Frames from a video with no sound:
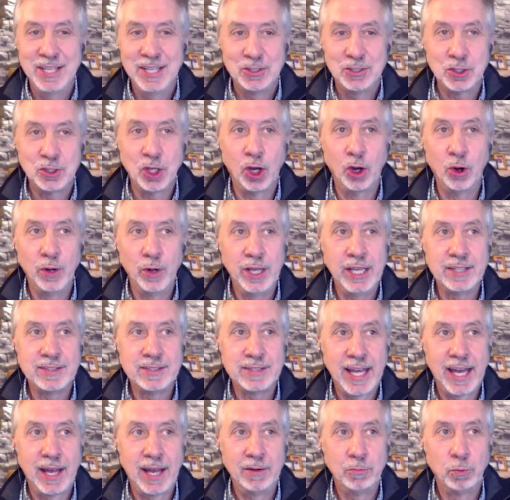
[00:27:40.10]
So it's
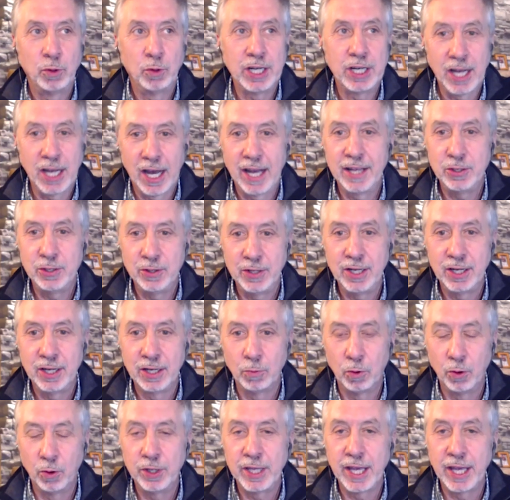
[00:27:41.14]
that what got you here
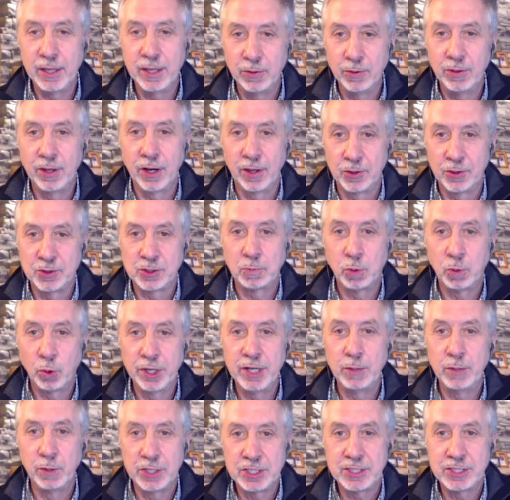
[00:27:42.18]
won't get you there. There's a
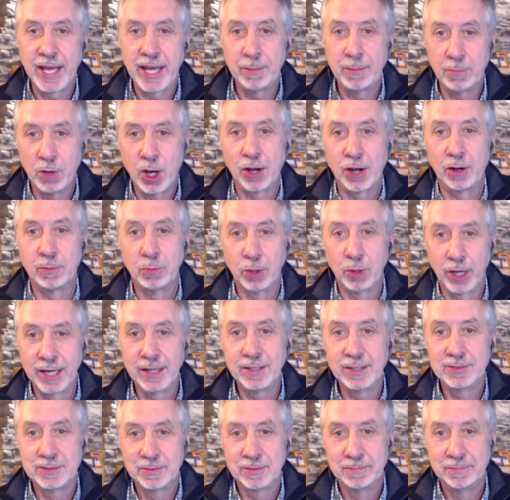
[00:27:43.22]
point at which that model
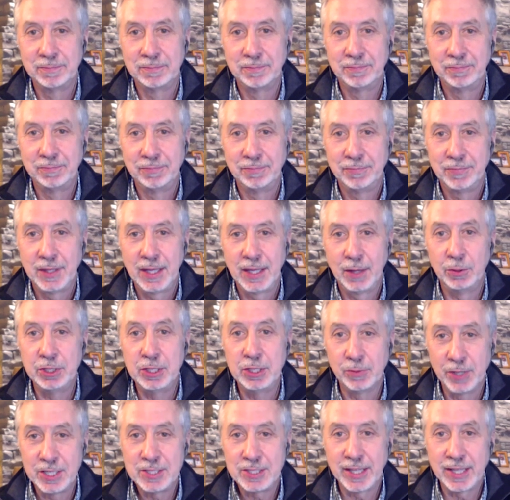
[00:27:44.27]
breaks, and when
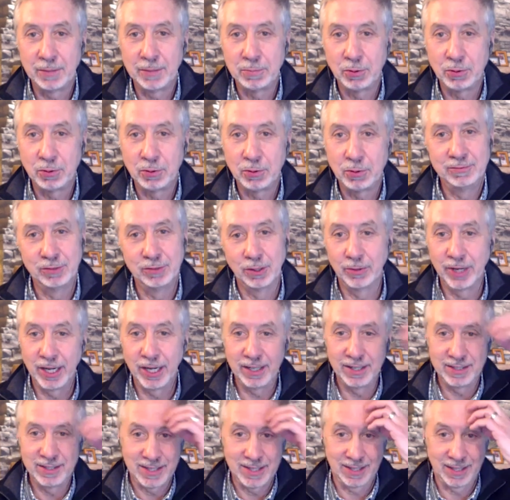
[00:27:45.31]
you reach that point, we're ready
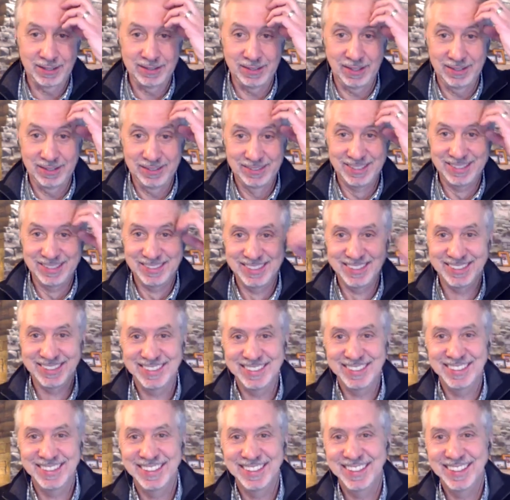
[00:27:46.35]
to talk to
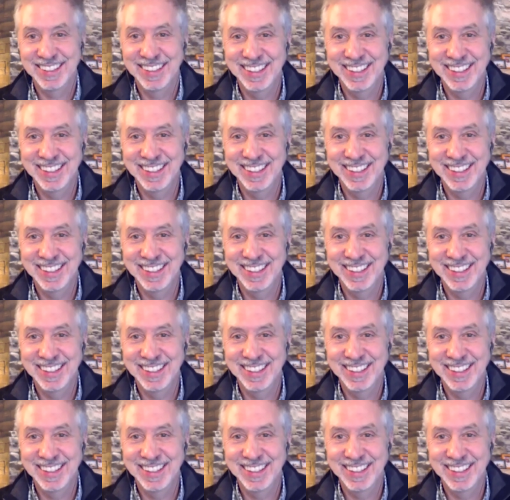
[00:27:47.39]
you.